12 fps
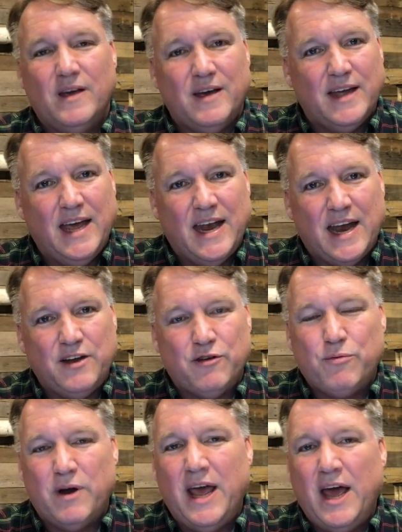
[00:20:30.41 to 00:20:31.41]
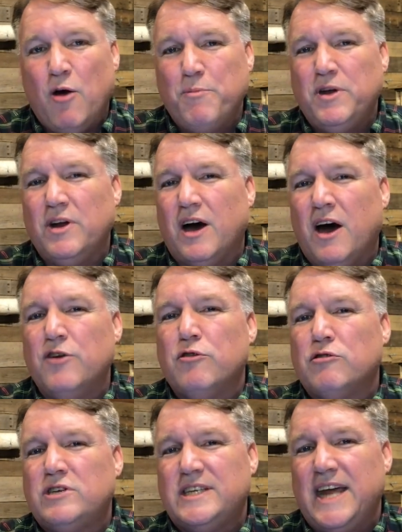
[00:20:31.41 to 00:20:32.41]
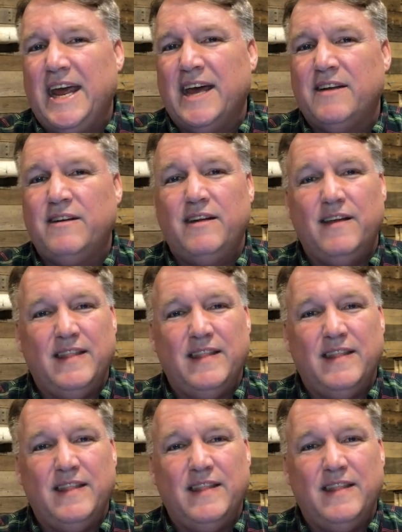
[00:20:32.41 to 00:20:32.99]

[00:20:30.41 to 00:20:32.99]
again, I just want to help you to understand